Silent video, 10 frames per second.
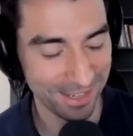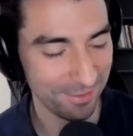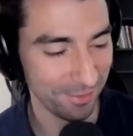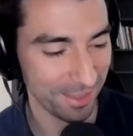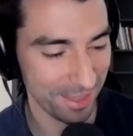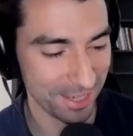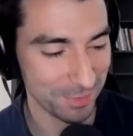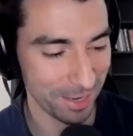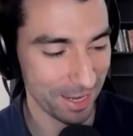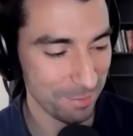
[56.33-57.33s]

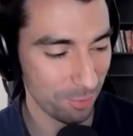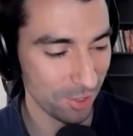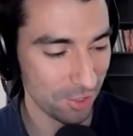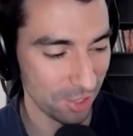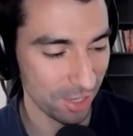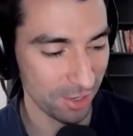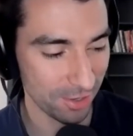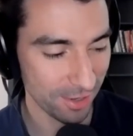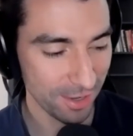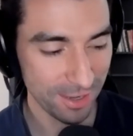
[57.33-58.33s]
Thanks, man. I appreciate
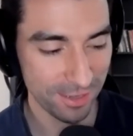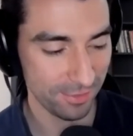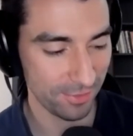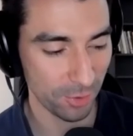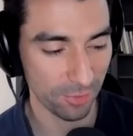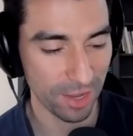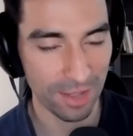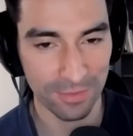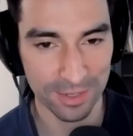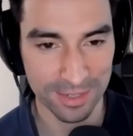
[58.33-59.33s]
your your vote of
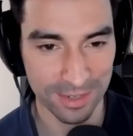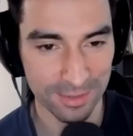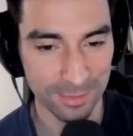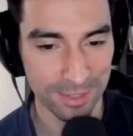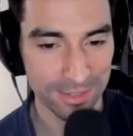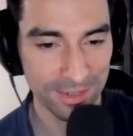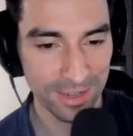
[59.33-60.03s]
confidence there, but